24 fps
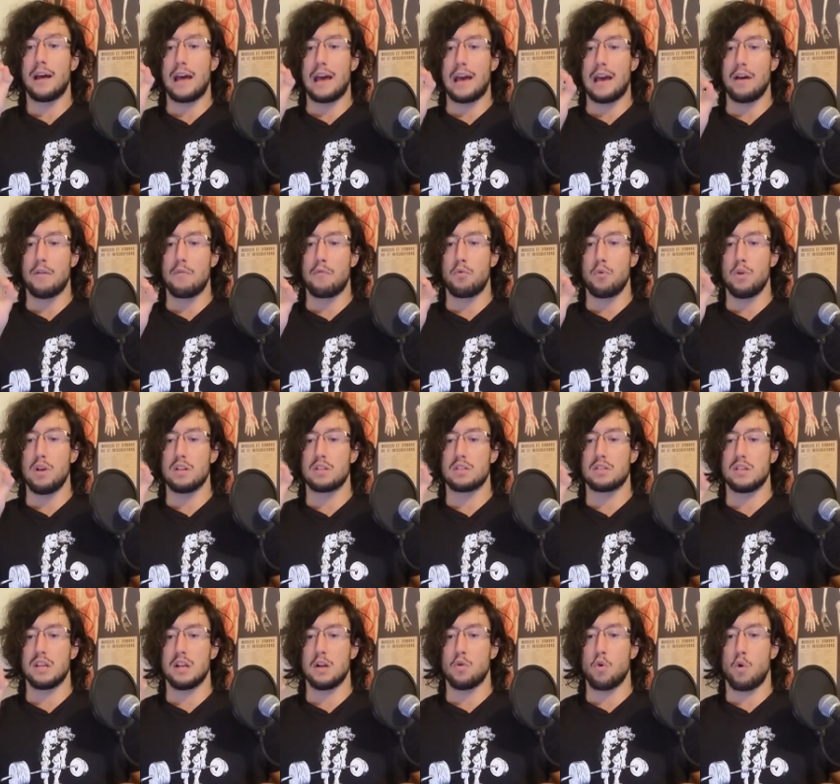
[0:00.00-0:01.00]
Every
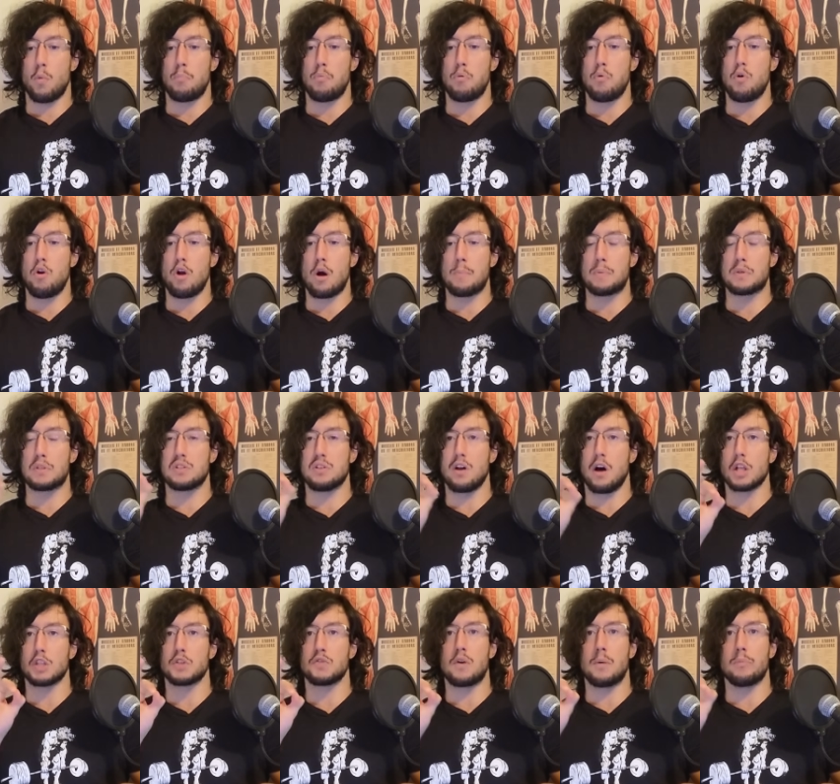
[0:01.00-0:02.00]
single pull-up
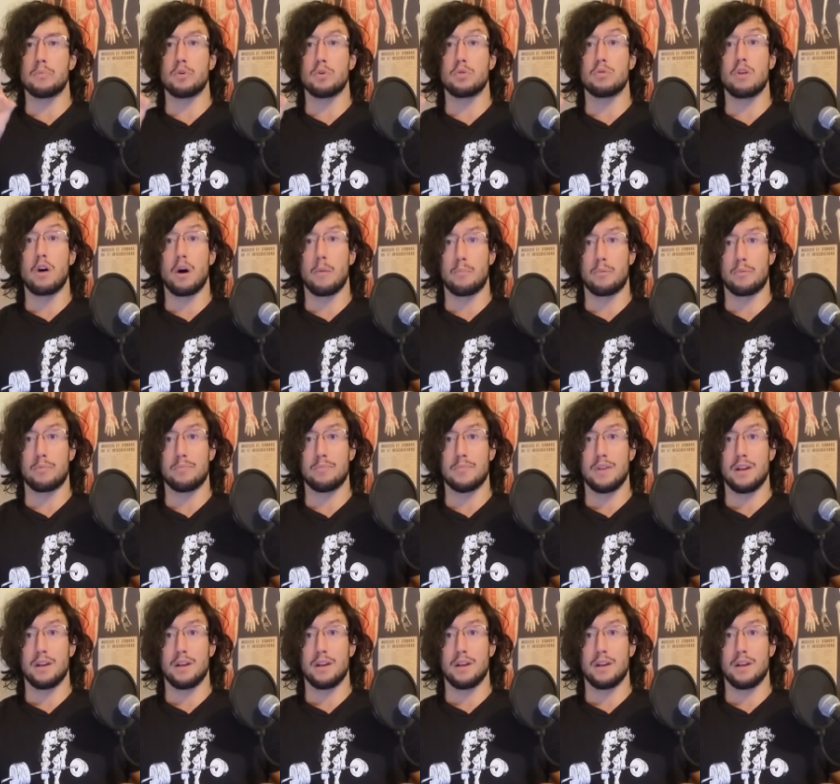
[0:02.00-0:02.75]
starts from the top.